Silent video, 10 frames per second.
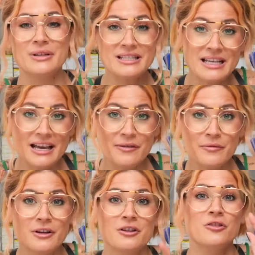Be safe,
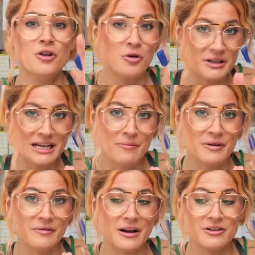know what to
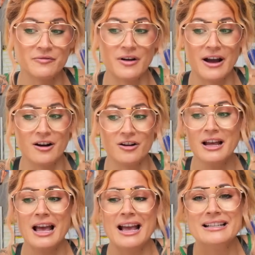happen if there's a fire,
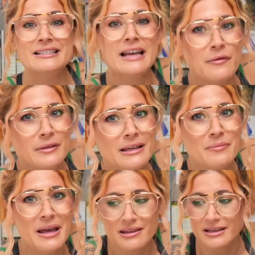and definitely make